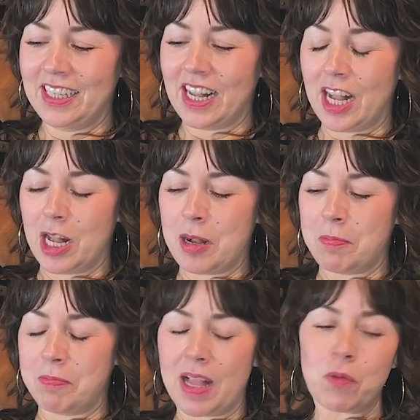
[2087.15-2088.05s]

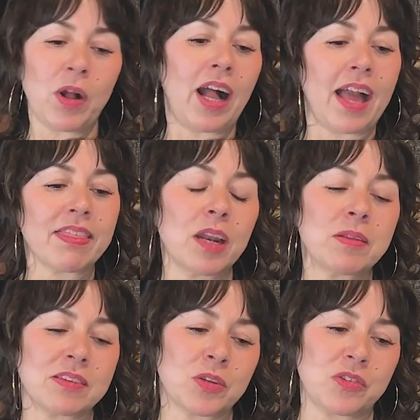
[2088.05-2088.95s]
well, I thought it
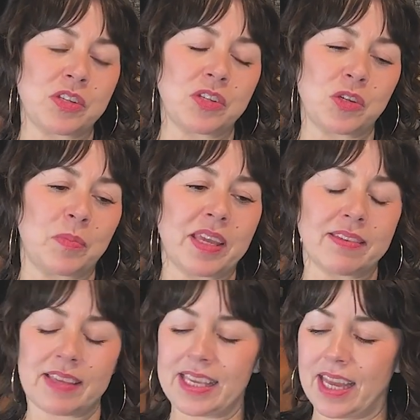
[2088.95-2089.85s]
was interesting too
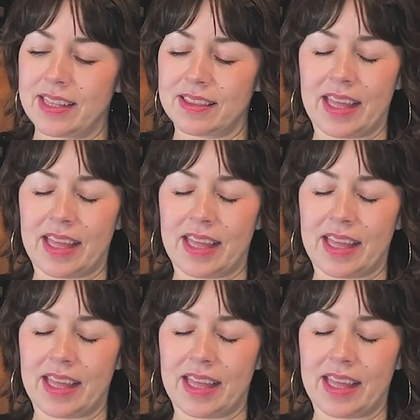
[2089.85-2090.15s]
because, again,